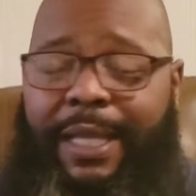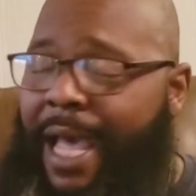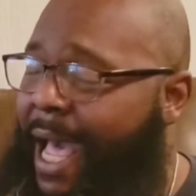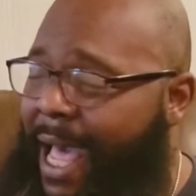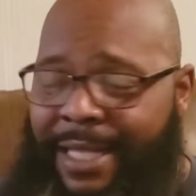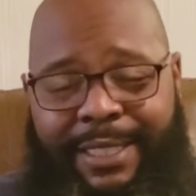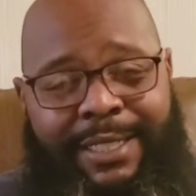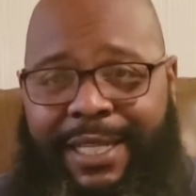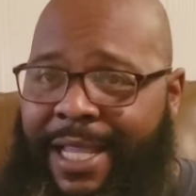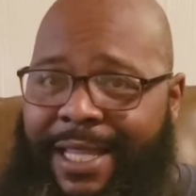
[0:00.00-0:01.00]

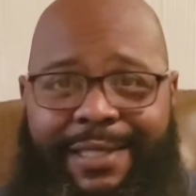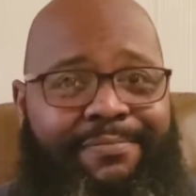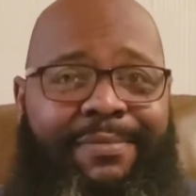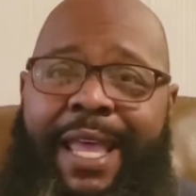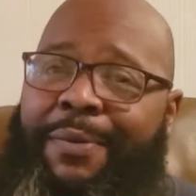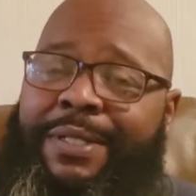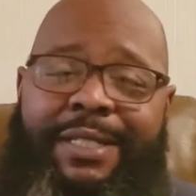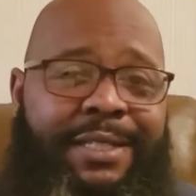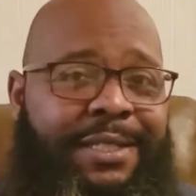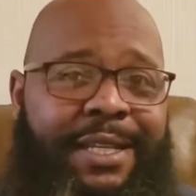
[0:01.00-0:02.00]
That one
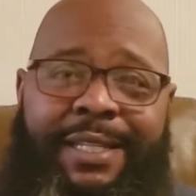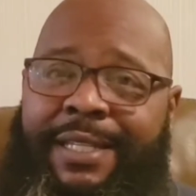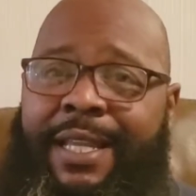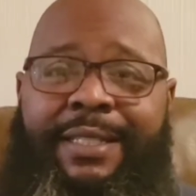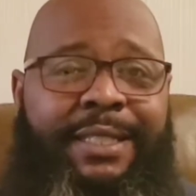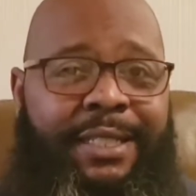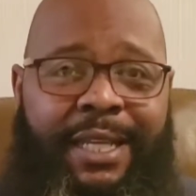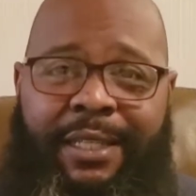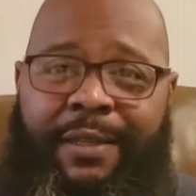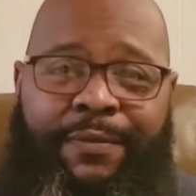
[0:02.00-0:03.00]
it does
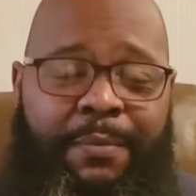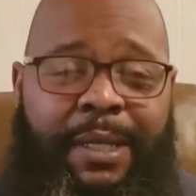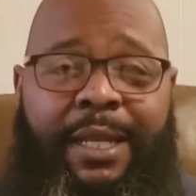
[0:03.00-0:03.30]
nothing for me.